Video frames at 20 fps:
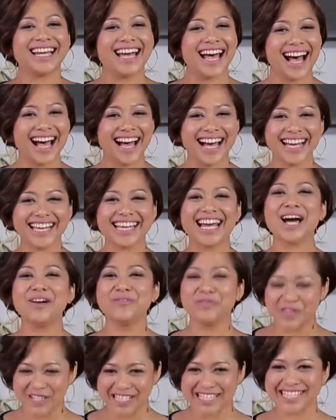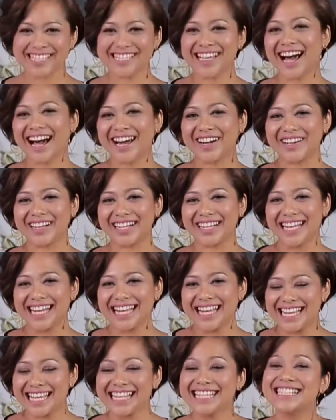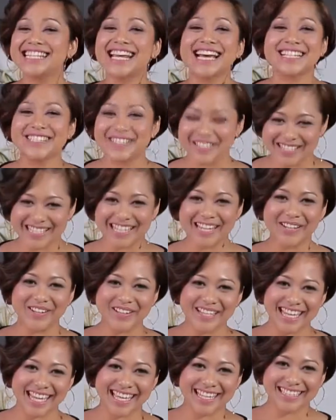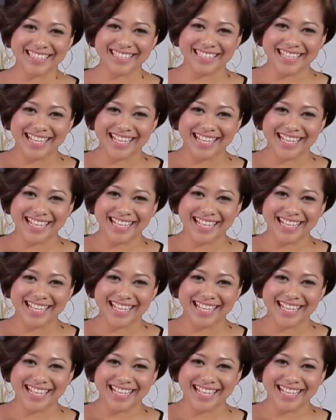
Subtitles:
Hi, I'm Rita Zahara. It's nice to see you again.